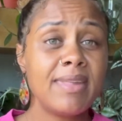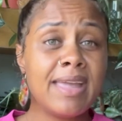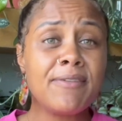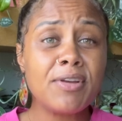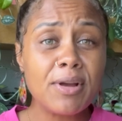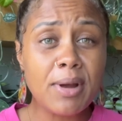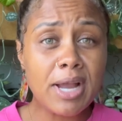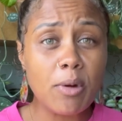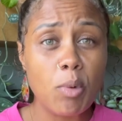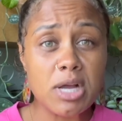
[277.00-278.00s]
If you're
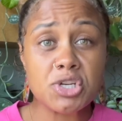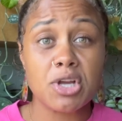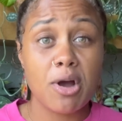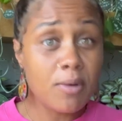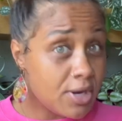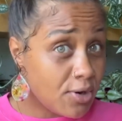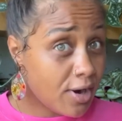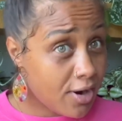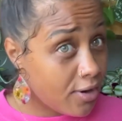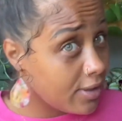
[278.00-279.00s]
wearing a wash and go and you're
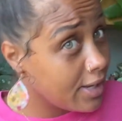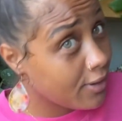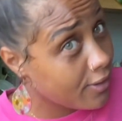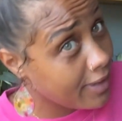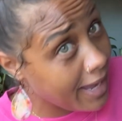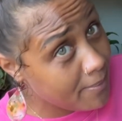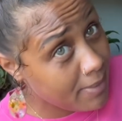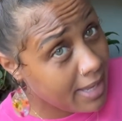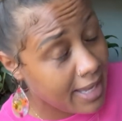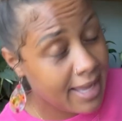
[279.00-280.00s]
a curly girl like
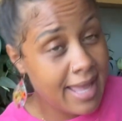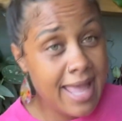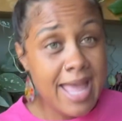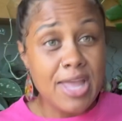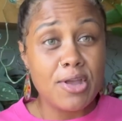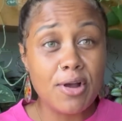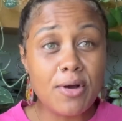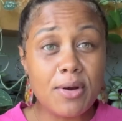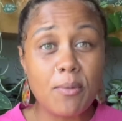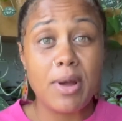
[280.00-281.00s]
me, you're
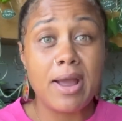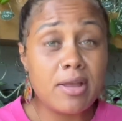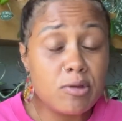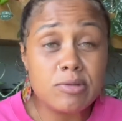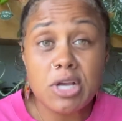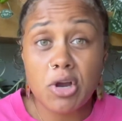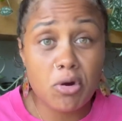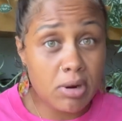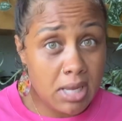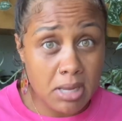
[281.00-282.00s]
gonna use a
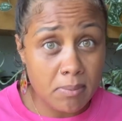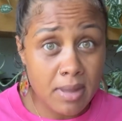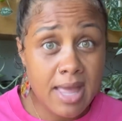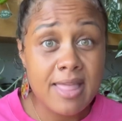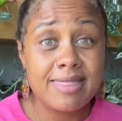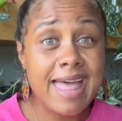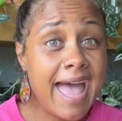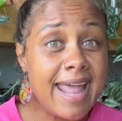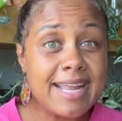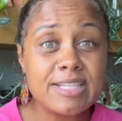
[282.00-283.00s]
cream.
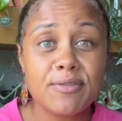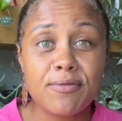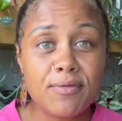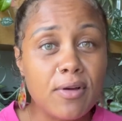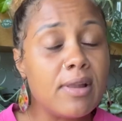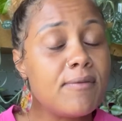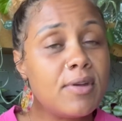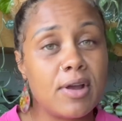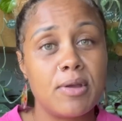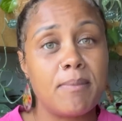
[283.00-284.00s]
That is full of
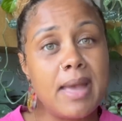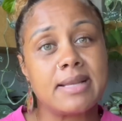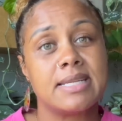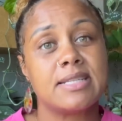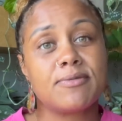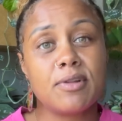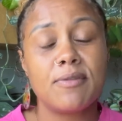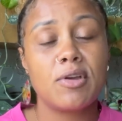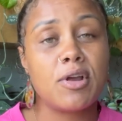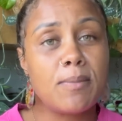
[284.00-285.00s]
your humectants, full
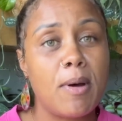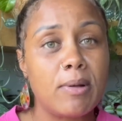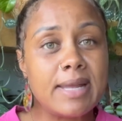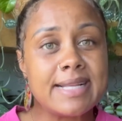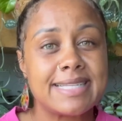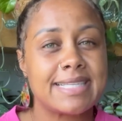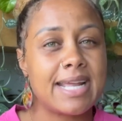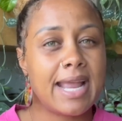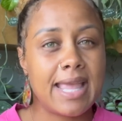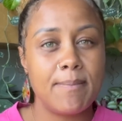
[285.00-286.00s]
of your emollients. It's
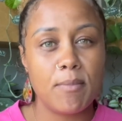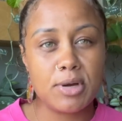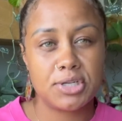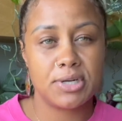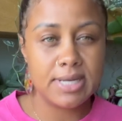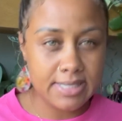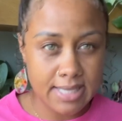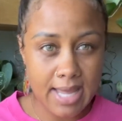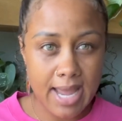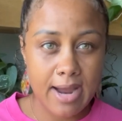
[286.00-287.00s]
gonna keep moisture into
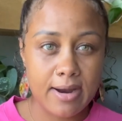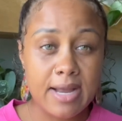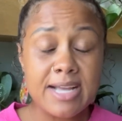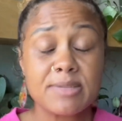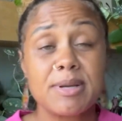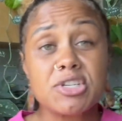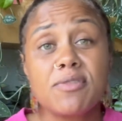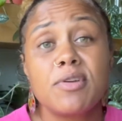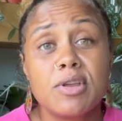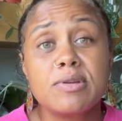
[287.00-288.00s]
the hair, especially
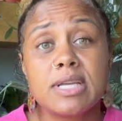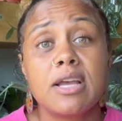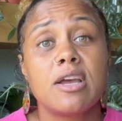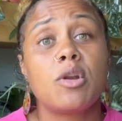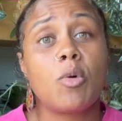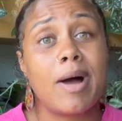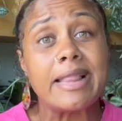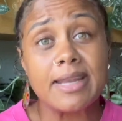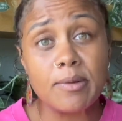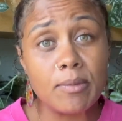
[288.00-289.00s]
if you're using a good
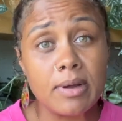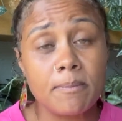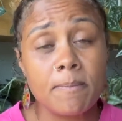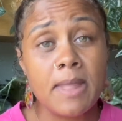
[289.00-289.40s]
quality one.